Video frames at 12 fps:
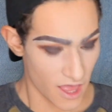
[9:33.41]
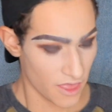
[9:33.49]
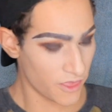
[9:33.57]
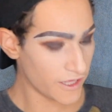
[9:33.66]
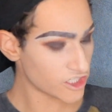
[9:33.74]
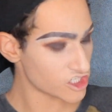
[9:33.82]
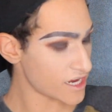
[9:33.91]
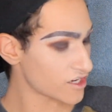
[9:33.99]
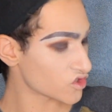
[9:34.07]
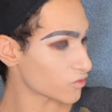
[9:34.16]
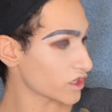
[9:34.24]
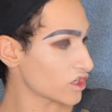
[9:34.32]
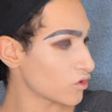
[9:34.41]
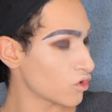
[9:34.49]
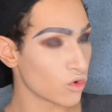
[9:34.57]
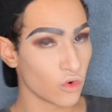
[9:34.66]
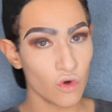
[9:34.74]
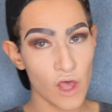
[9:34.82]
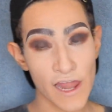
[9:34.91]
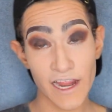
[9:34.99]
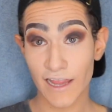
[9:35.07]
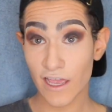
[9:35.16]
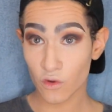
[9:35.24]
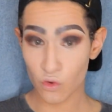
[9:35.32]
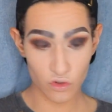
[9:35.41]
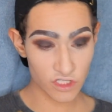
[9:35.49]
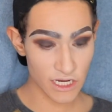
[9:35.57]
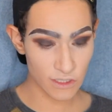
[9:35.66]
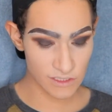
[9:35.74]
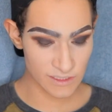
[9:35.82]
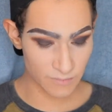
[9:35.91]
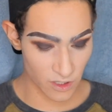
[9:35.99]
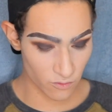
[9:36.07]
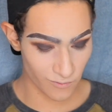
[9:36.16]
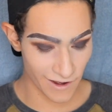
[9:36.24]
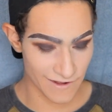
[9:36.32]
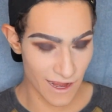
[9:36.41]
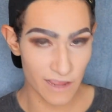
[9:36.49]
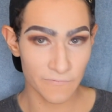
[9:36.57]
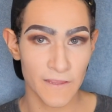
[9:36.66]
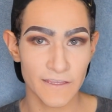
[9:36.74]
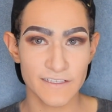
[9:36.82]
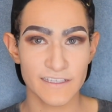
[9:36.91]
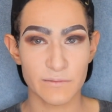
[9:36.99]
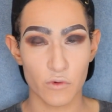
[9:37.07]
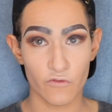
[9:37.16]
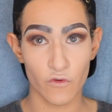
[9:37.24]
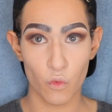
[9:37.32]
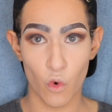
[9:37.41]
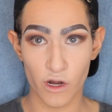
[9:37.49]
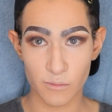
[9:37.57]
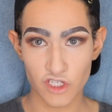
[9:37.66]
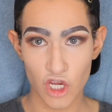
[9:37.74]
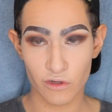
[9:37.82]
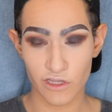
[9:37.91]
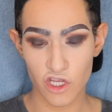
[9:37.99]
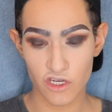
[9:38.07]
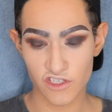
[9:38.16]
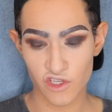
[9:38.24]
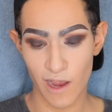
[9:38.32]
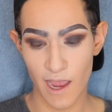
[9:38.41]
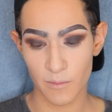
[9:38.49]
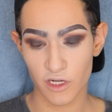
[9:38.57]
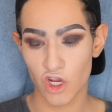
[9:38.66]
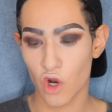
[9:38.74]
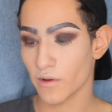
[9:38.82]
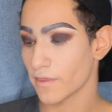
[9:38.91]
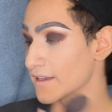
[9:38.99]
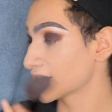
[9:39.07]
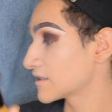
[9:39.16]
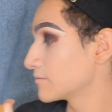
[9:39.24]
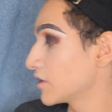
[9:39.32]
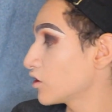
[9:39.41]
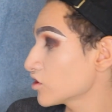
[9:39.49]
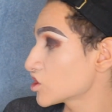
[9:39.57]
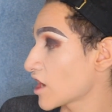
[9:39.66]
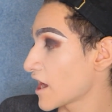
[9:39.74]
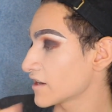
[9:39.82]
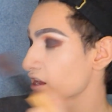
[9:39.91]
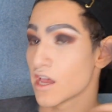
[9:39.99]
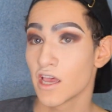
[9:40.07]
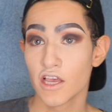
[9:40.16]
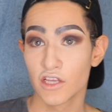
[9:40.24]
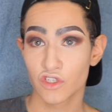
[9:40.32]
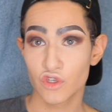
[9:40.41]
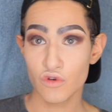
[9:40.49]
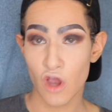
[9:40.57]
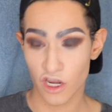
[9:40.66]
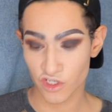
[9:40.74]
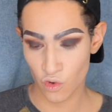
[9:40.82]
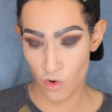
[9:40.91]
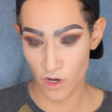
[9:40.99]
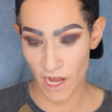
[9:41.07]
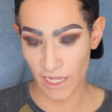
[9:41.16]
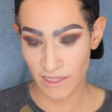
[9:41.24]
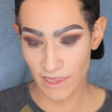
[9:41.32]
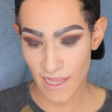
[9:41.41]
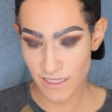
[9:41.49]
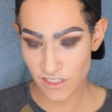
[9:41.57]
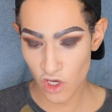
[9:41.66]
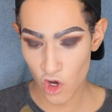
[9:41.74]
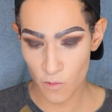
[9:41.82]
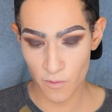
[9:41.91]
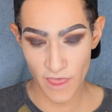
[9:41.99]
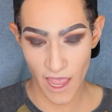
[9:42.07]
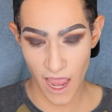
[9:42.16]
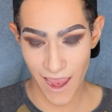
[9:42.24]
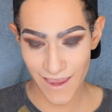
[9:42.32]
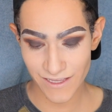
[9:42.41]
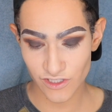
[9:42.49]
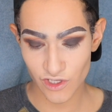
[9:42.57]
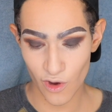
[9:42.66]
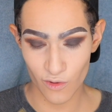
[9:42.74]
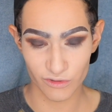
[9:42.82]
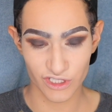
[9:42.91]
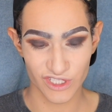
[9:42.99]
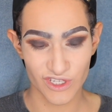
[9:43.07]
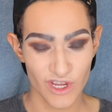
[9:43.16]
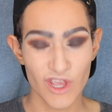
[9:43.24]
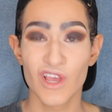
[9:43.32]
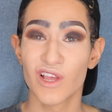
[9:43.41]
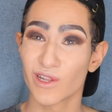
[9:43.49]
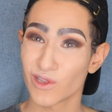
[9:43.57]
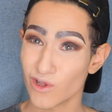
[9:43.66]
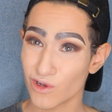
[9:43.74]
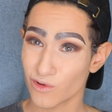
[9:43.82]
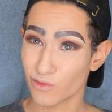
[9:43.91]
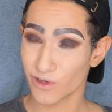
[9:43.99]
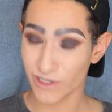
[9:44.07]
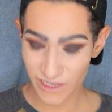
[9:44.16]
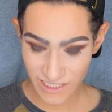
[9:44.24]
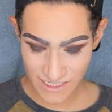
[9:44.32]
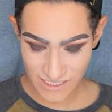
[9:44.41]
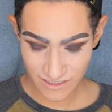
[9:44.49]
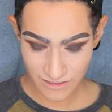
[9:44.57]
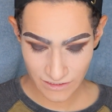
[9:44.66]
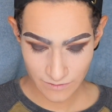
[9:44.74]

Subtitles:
this shade is really cool and I like cool tones, but right now I feel like this is more of a warm toned look. So I'm gonna go with this middle shade to contour, and let's hope that I don't look really